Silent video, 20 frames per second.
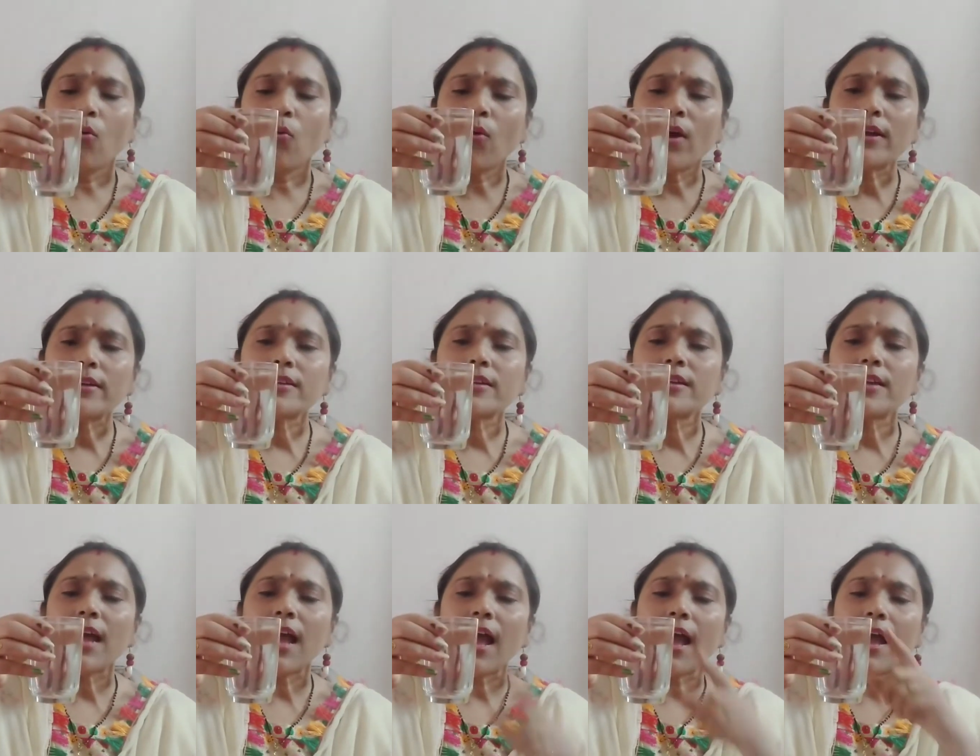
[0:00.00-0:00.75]

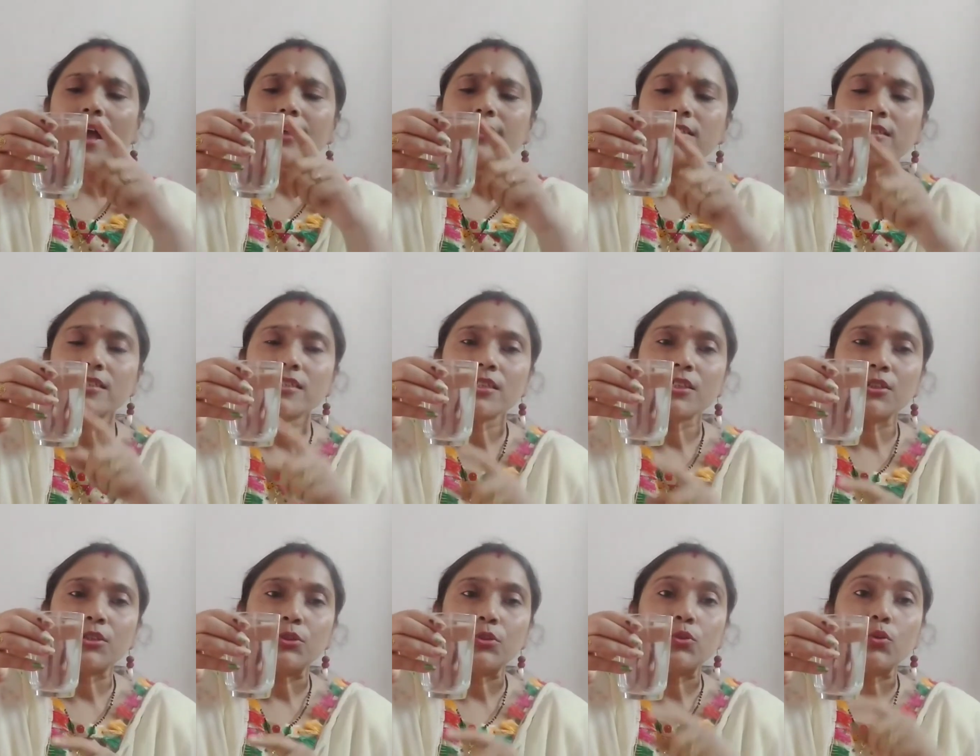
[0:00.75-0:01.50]
Water has
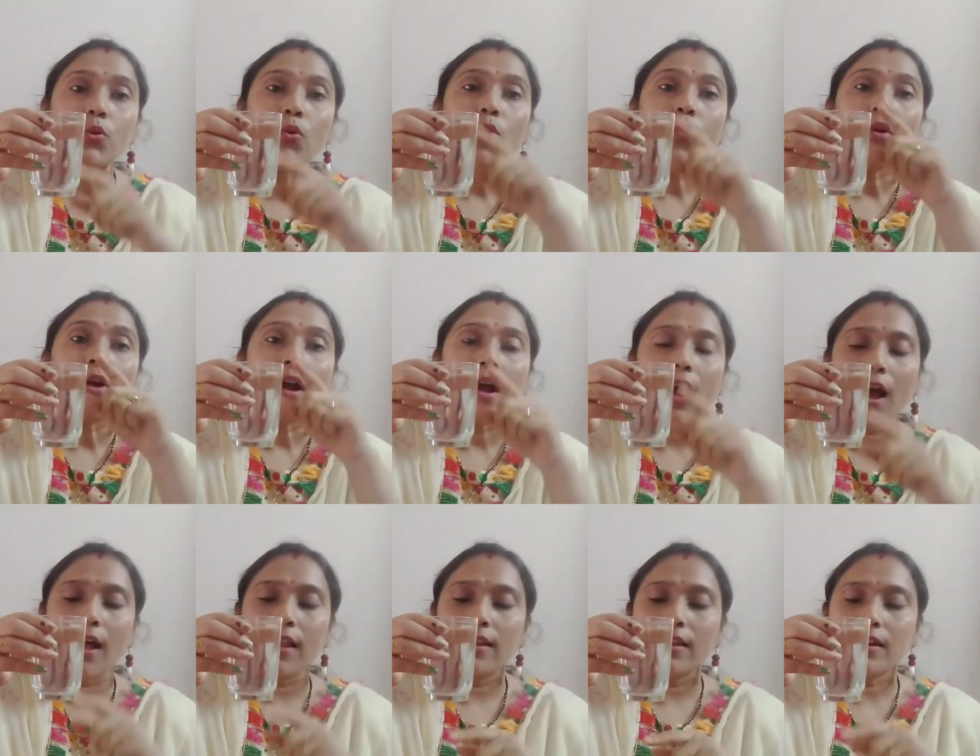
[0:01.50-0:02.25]
no
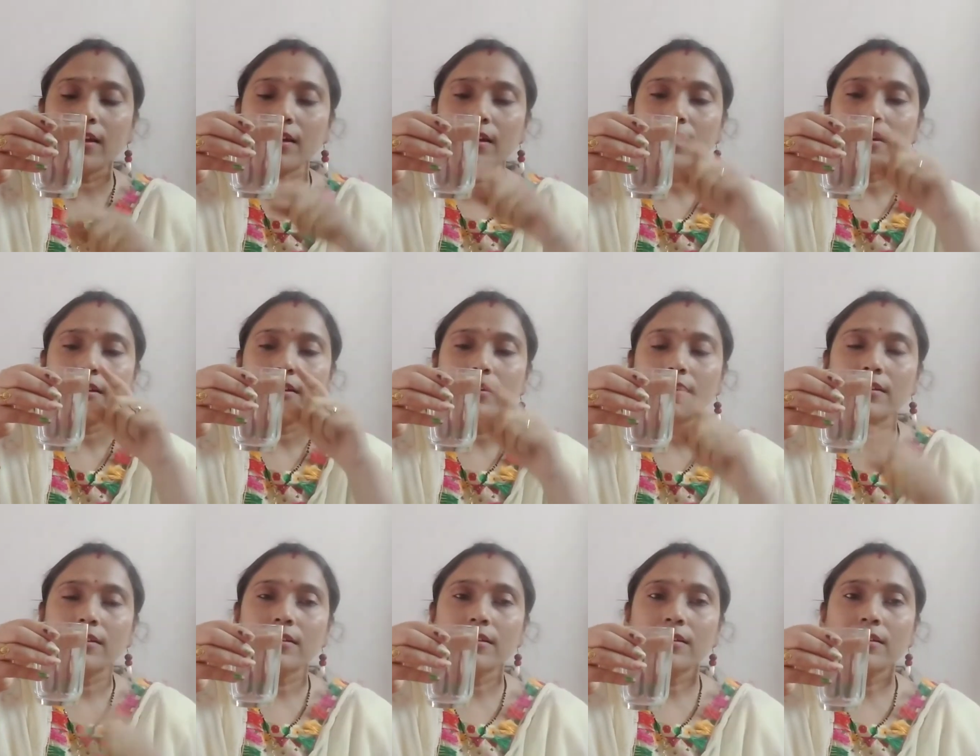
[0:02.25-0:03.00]

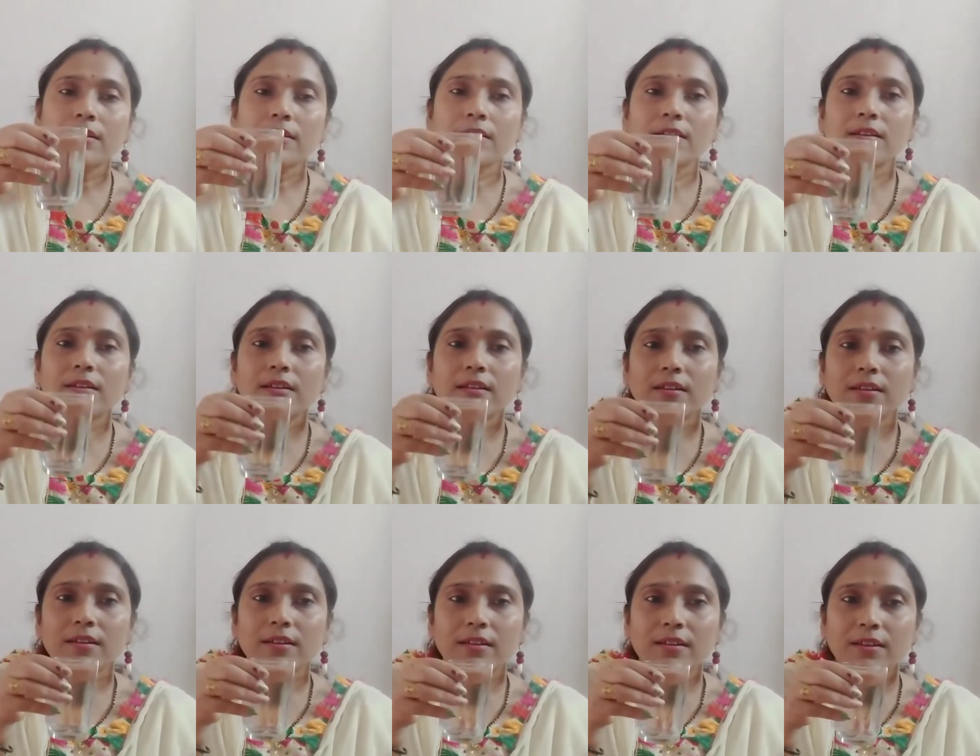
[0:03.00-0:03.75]
color.
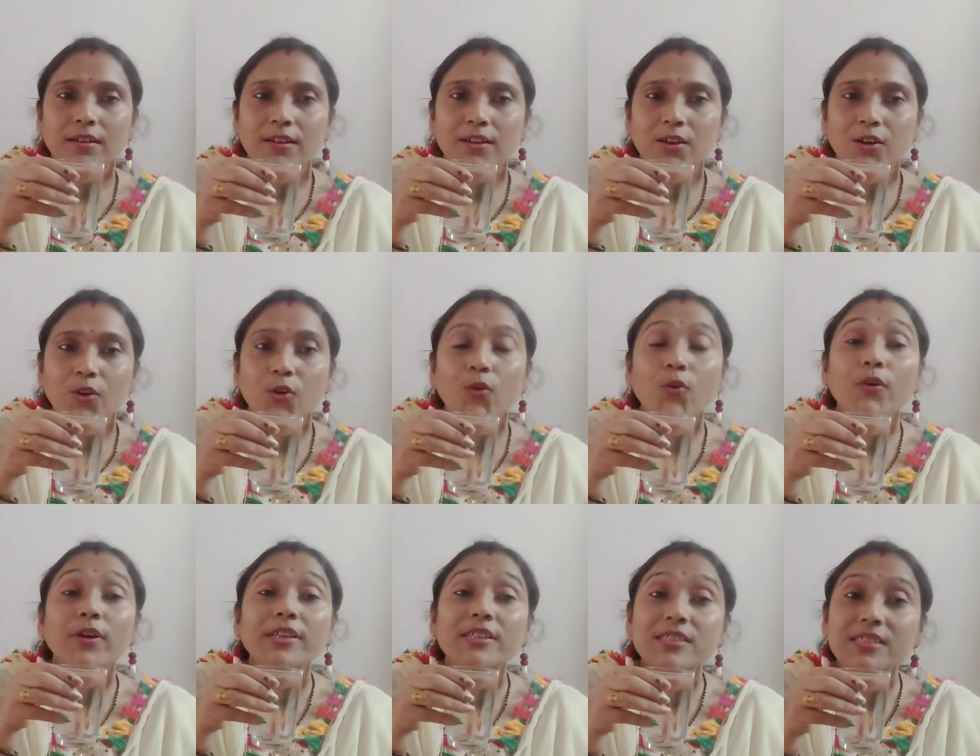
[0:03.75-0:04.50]

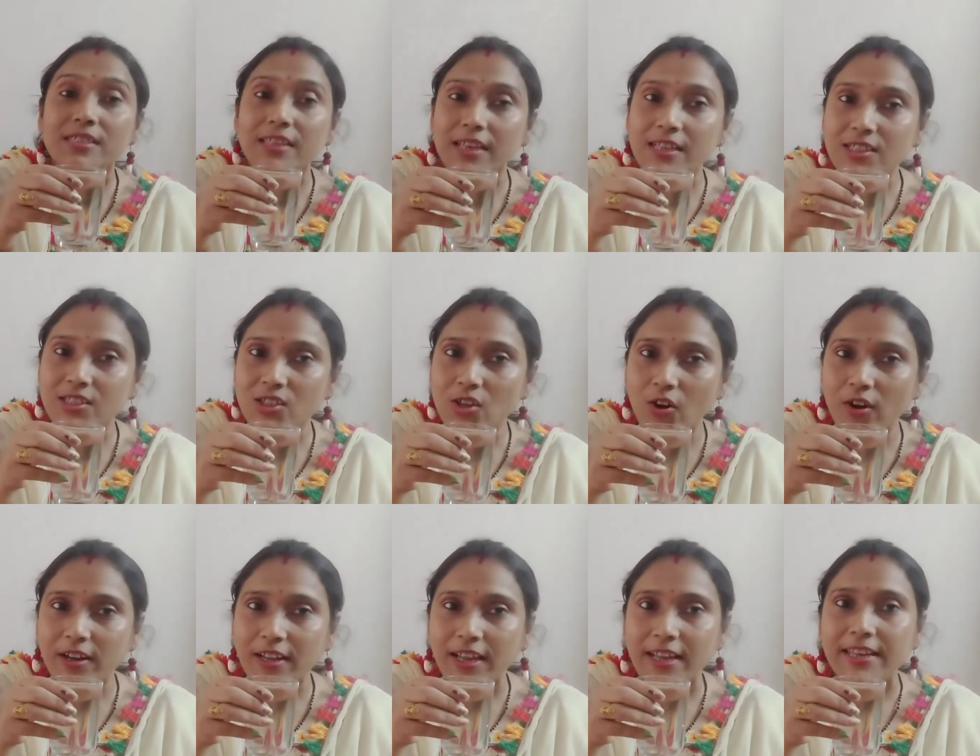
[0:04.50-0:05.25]
Which sense
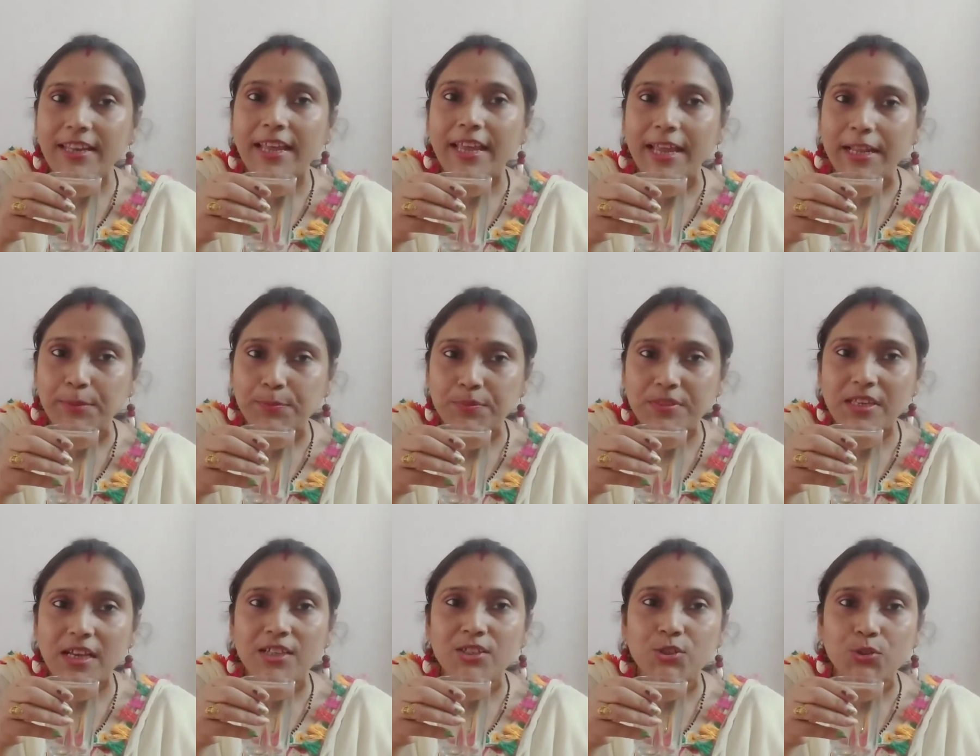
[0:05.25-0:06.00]
organ
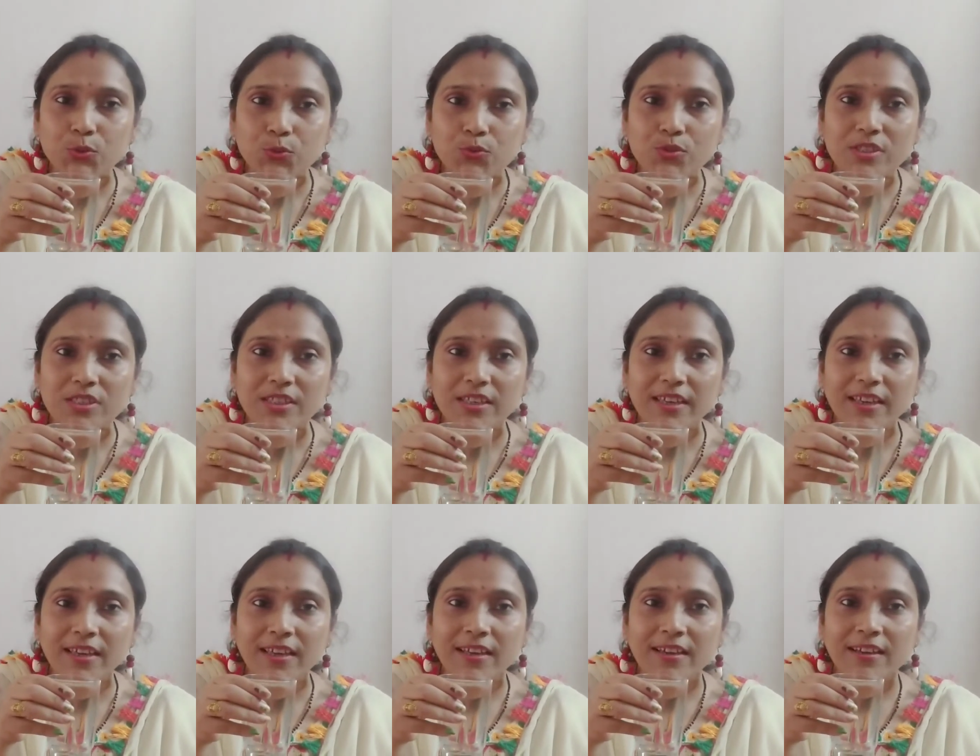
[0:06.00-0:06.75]
helps us to
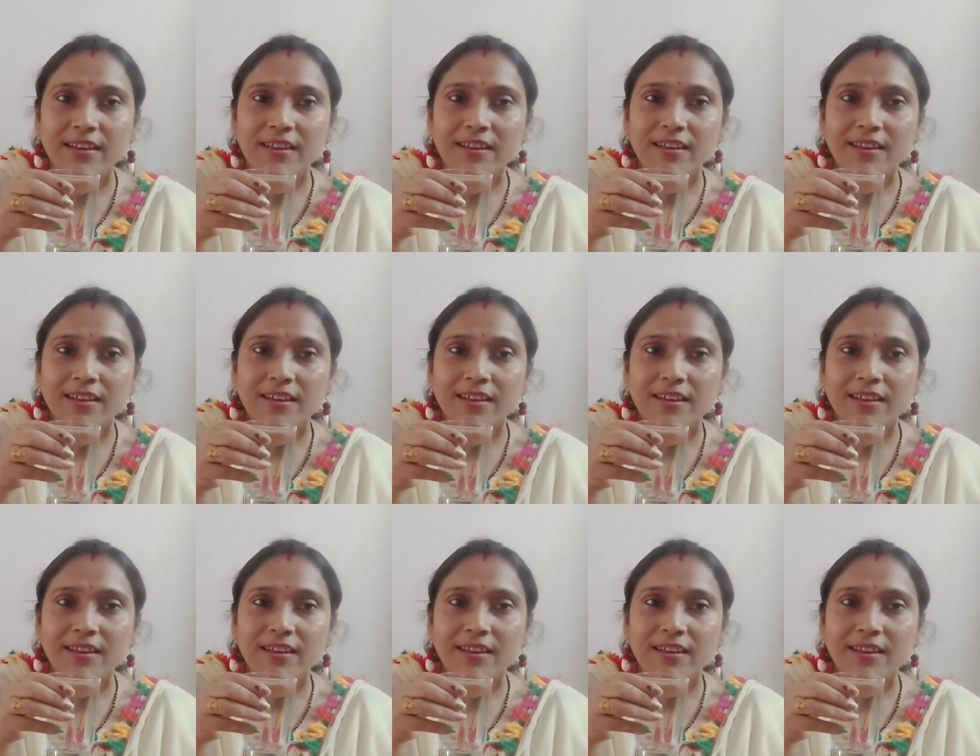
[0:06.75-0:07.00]
see?